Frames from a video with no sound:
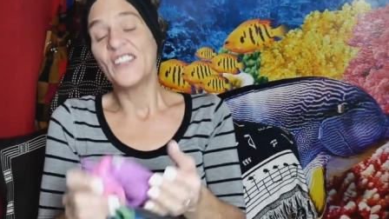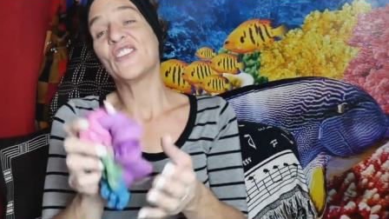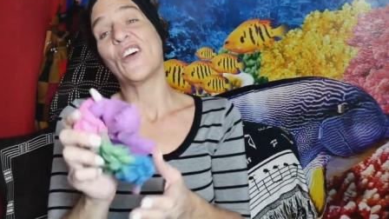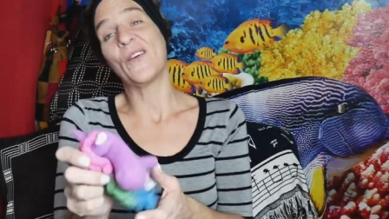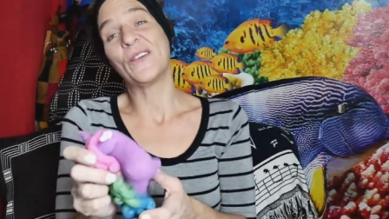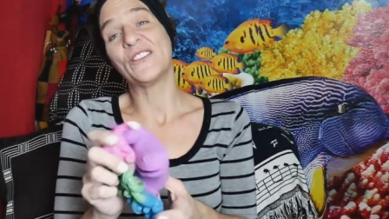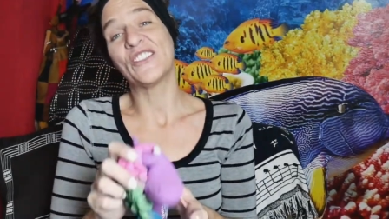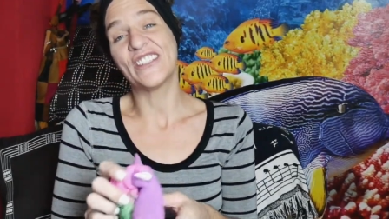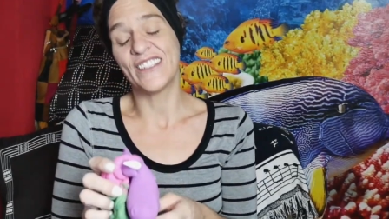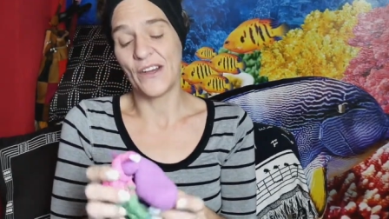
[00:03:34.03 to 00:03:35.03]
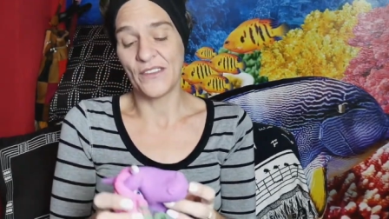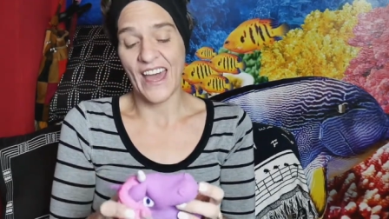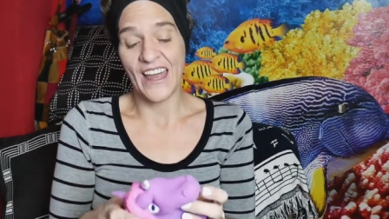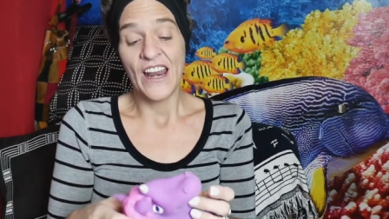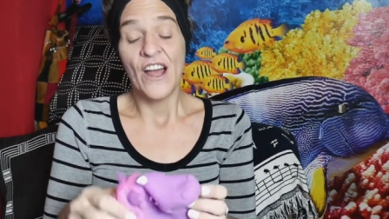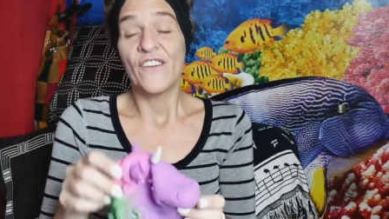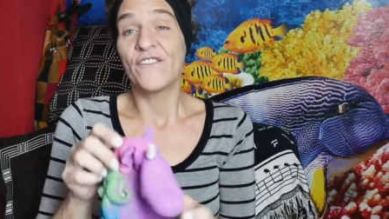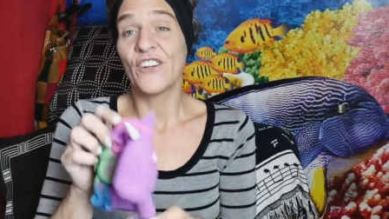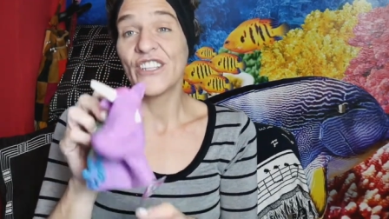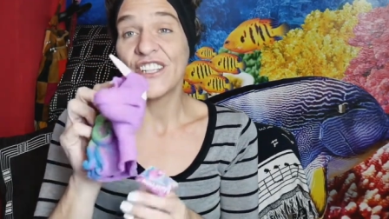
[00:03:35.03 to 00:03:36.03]
So just know that.
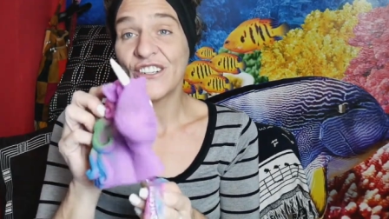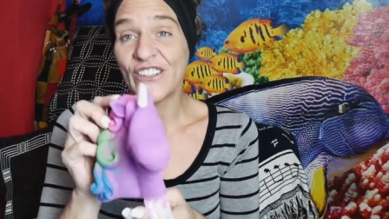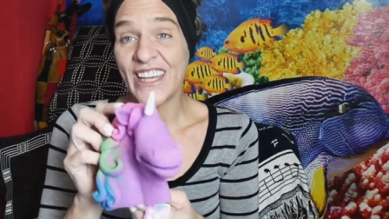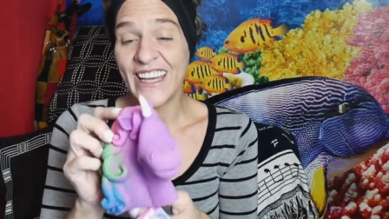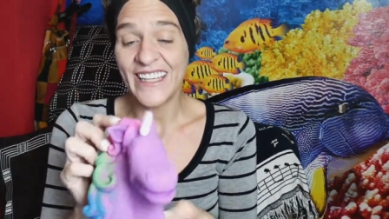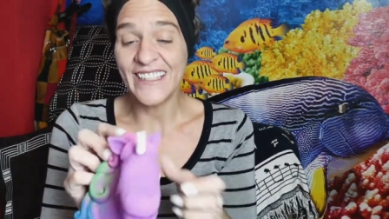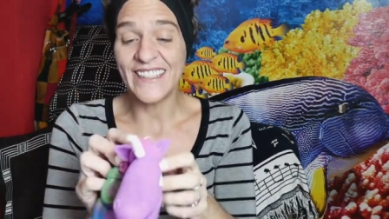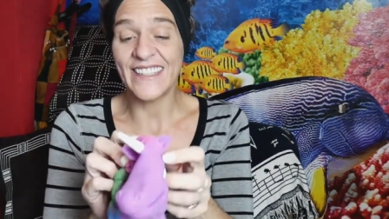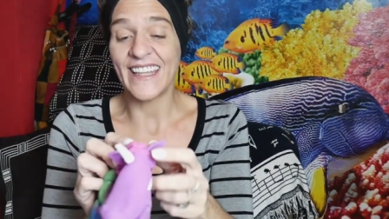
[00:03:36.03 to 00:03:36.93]
For little kids,